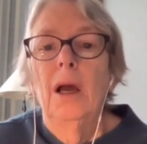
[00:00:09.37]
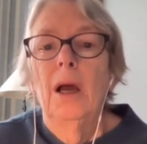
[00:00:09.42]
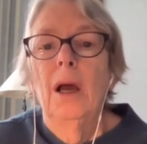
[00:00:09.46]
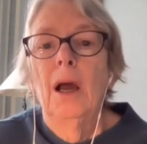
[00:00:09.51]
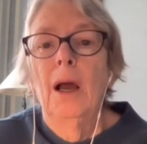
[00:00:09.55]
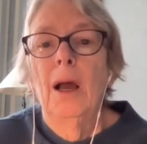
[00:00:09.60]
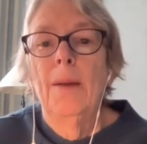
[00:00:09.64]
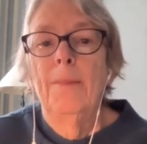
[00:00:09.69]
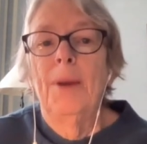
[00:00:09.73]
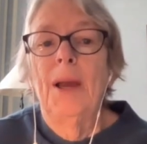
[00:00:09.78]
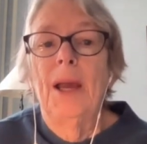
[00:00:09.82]

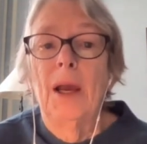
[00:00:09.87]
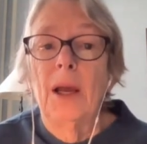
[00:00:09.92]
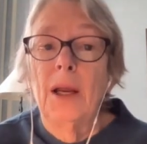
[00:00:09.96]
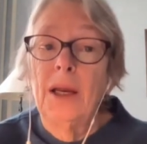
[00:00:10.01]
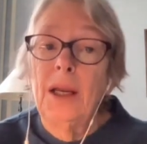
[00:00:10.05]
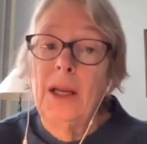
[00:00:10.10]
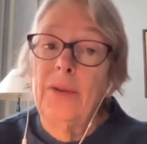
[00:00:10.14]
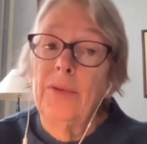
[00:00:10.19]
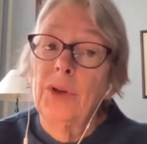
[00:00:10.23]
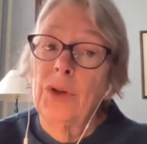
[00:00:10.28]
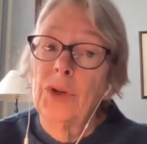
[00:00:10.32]

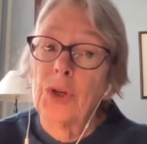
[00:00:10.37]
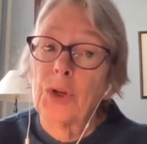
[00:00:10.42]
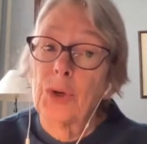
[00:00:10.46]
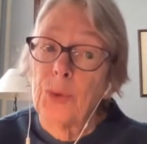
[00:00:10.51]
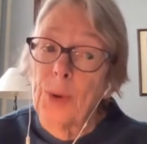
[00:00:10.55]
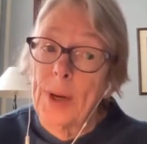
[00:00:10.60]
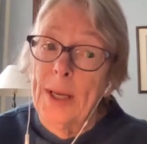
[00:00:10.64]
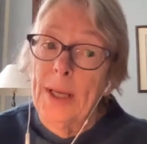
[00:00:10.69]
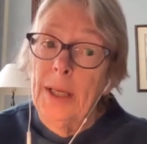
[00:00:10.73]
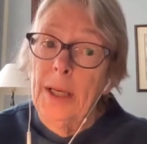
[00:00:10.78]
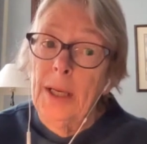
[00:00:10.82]
and even
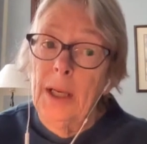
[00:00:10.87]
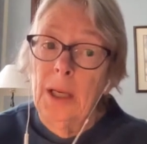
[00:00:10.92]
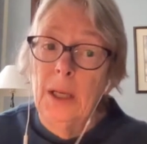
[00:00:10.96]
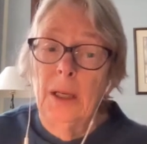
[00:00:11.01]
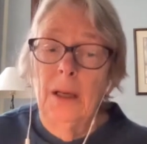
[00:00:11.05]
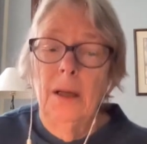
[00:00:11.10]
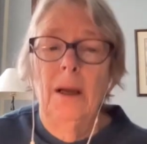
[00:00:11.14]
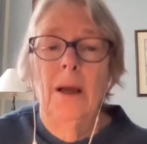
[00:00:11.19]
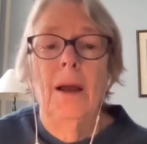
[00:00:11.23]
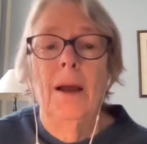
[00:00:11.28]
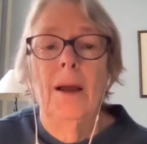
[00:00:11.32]

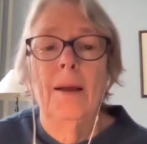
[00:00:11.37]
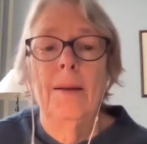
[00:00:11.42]
training,